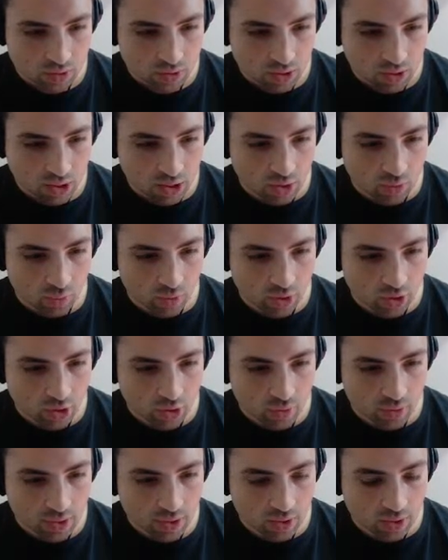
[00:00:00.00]
I don't want to go
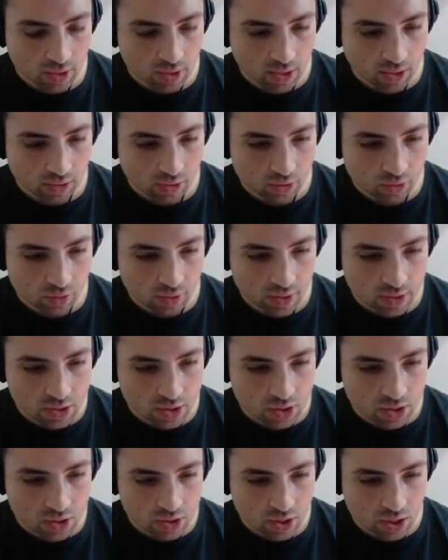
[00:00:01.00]
down that low. That's
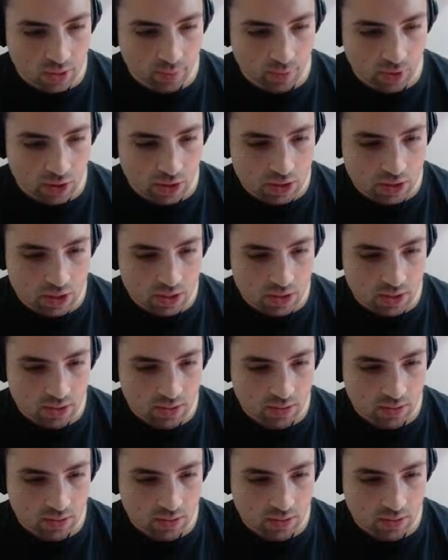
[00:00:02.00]
just ominous.